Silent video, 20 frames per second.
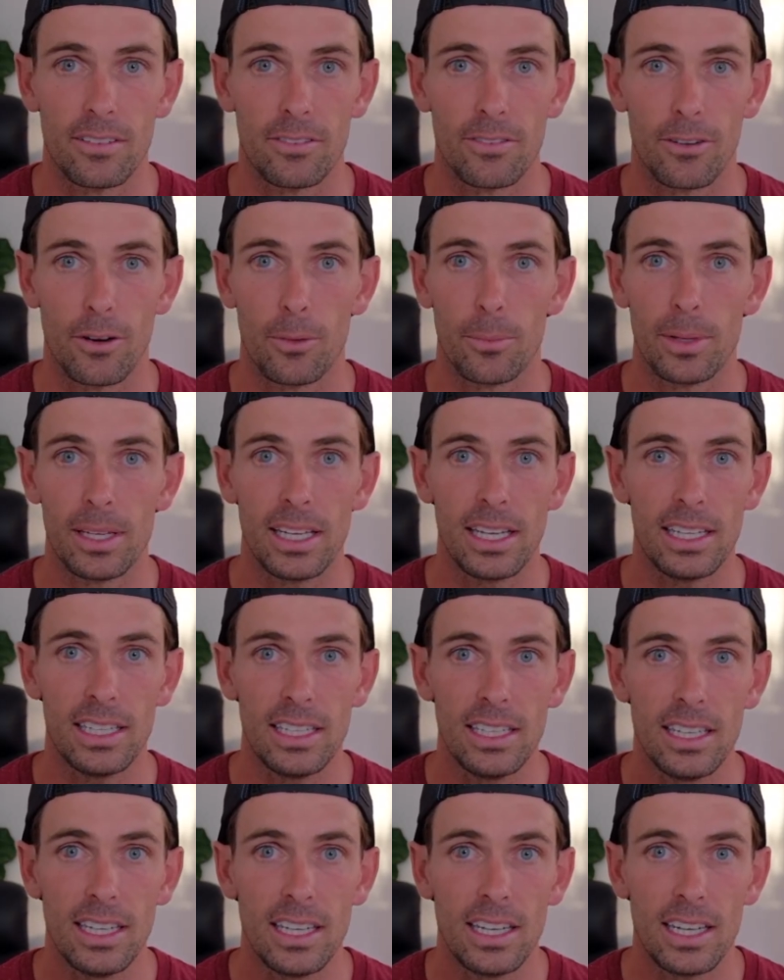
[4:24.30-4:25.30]
For
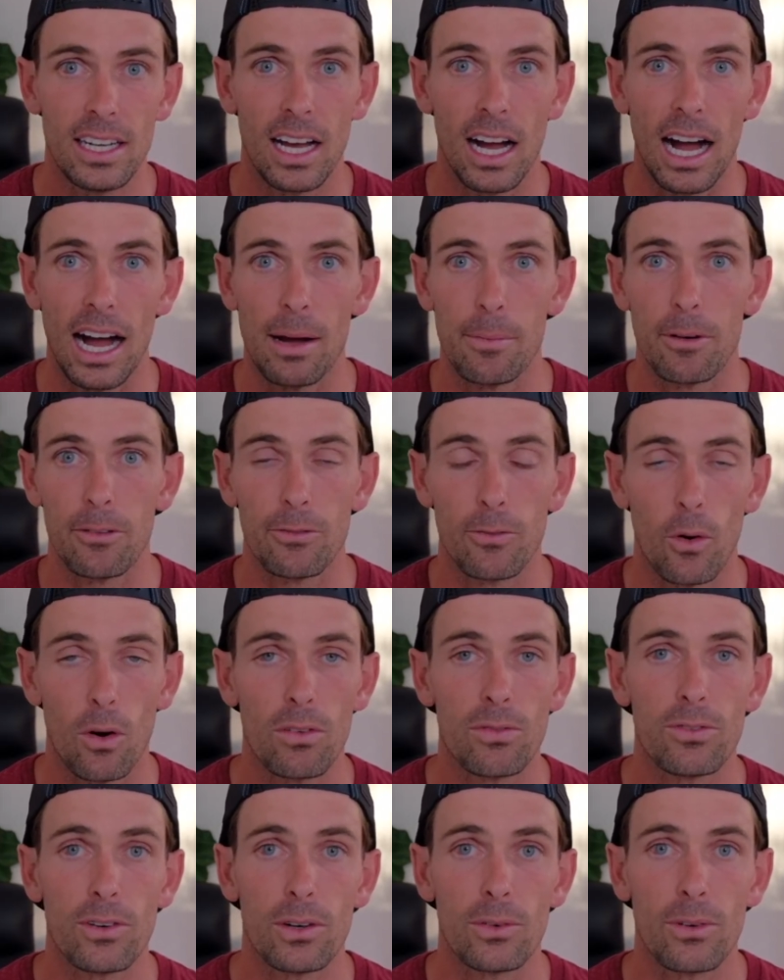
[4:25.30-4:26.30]
me, I'm a
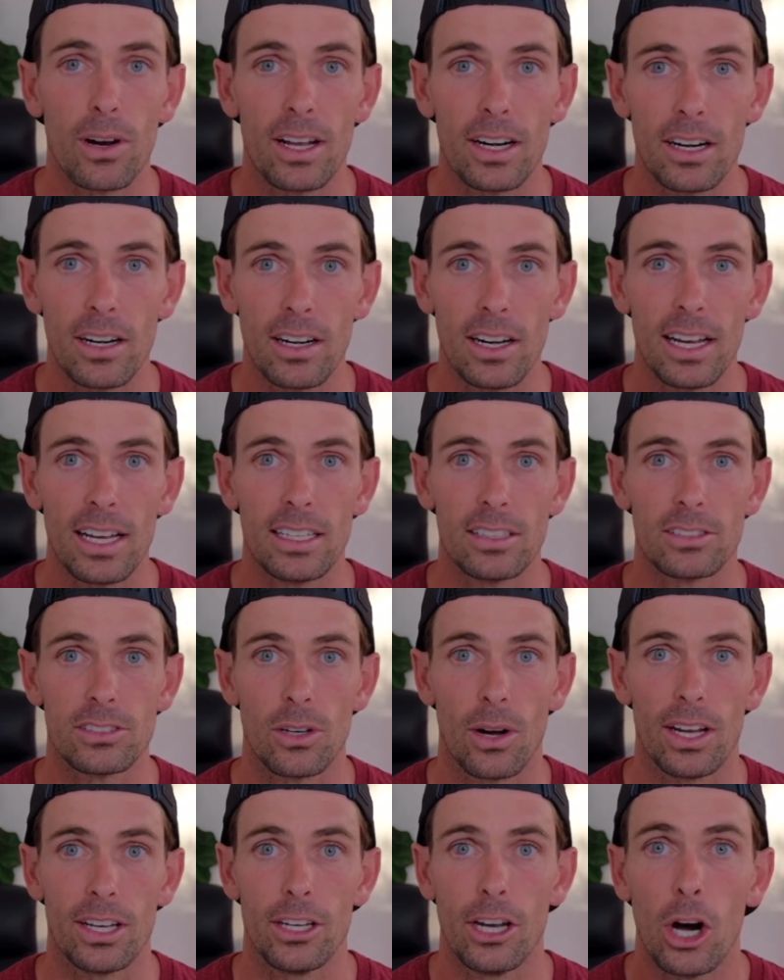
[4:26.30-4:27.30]
4-foot runner, and
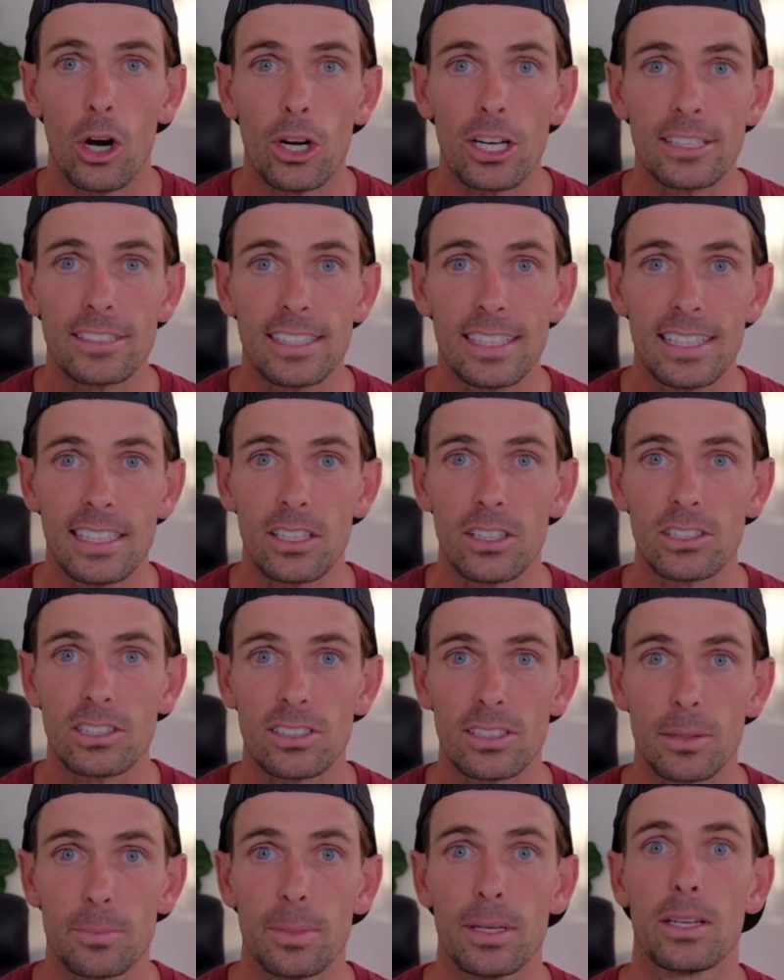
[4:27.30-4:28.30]
so I notice heel
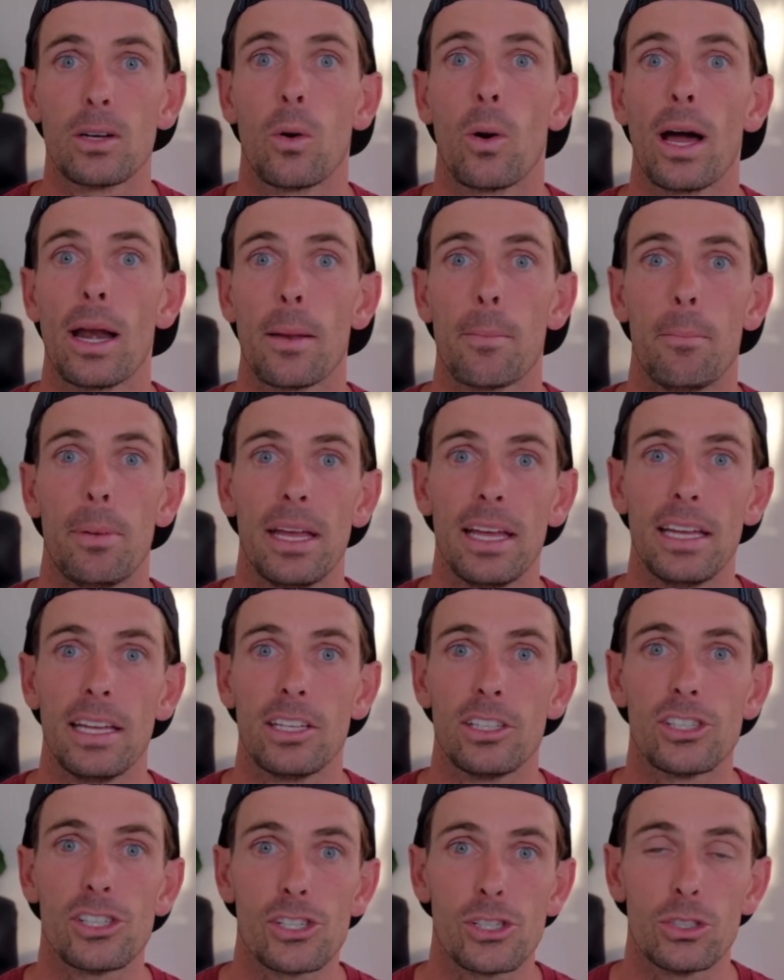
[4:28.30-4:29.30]
slipping quite a bit
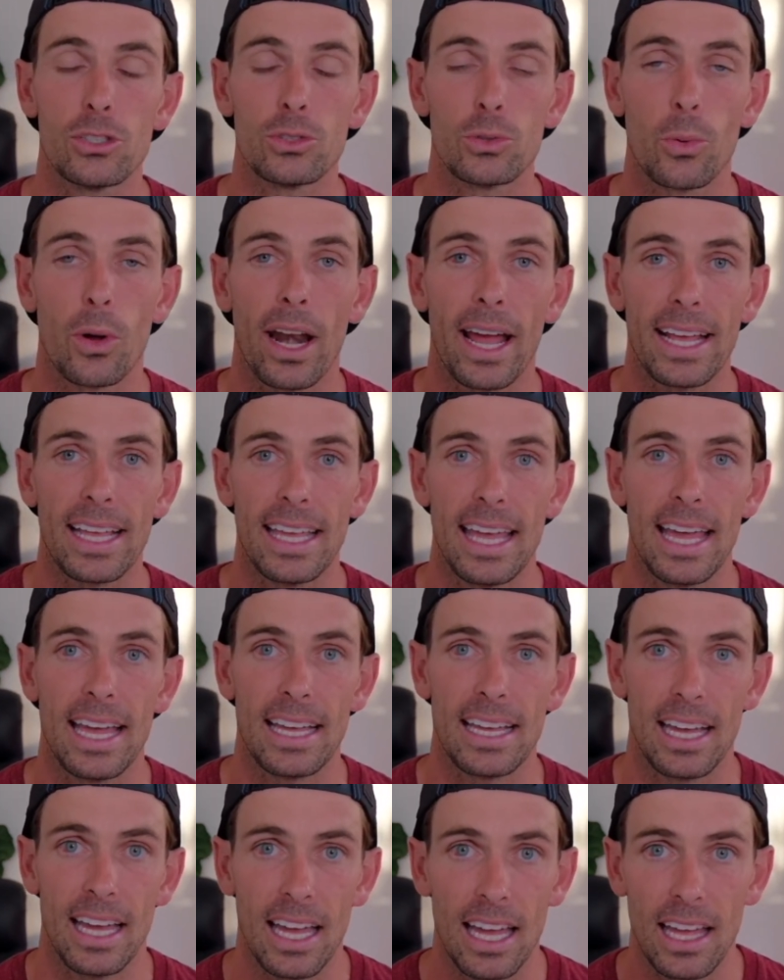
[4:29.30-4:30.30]
in shoes when I
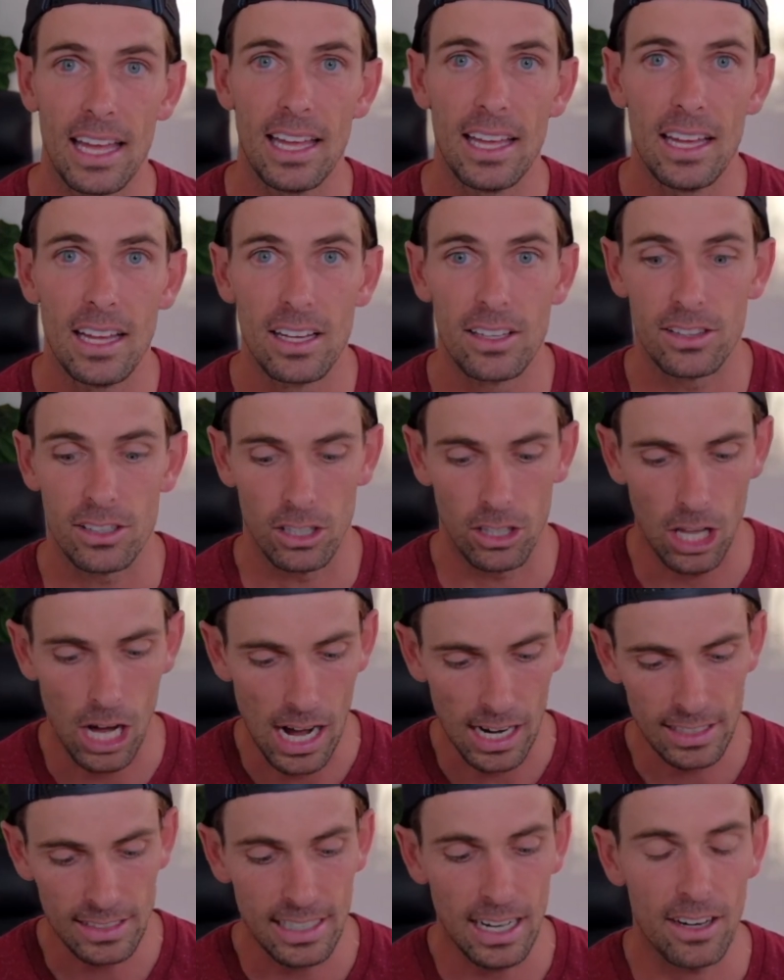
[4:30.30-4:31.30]
can't get the
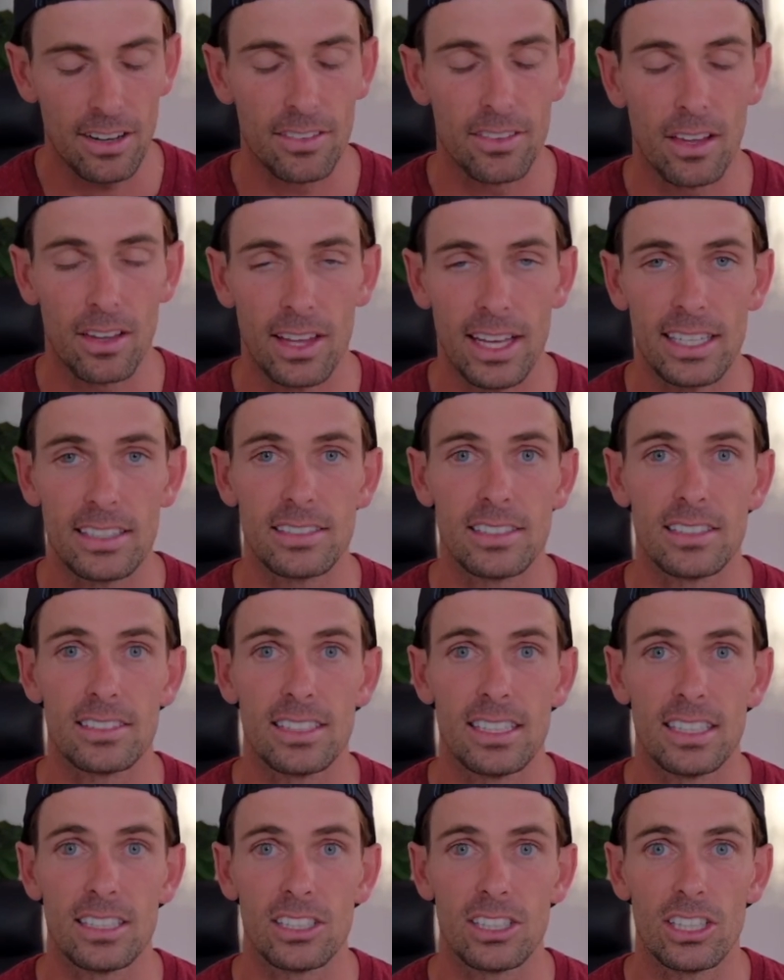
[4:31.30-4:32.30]
lockdown of the laces
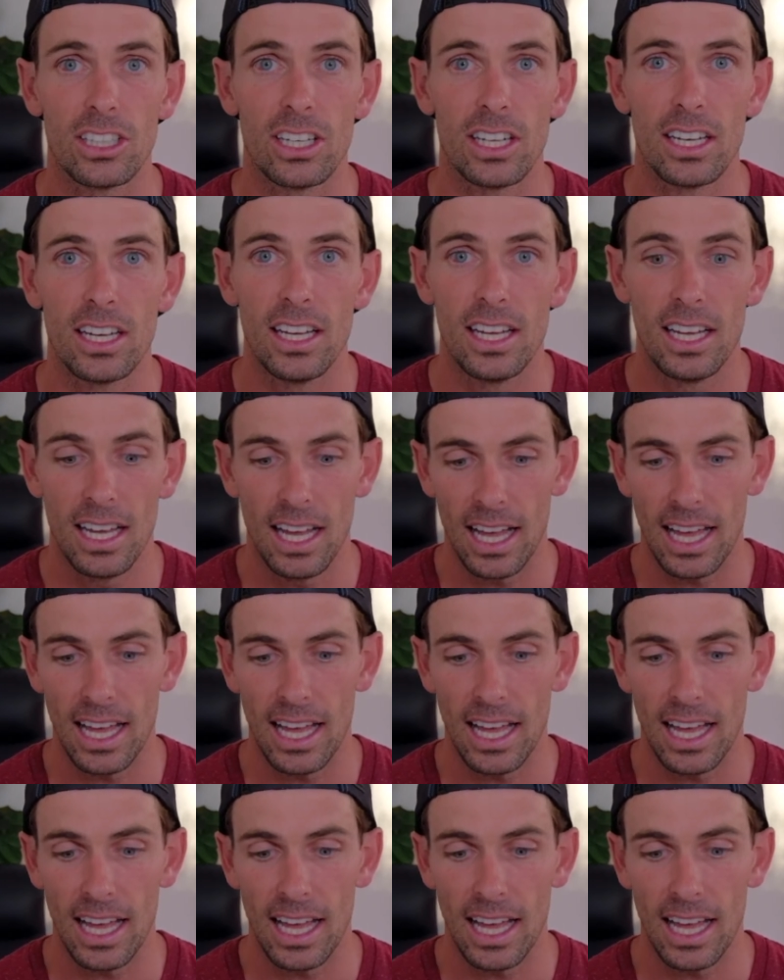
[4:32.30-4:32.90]
in good,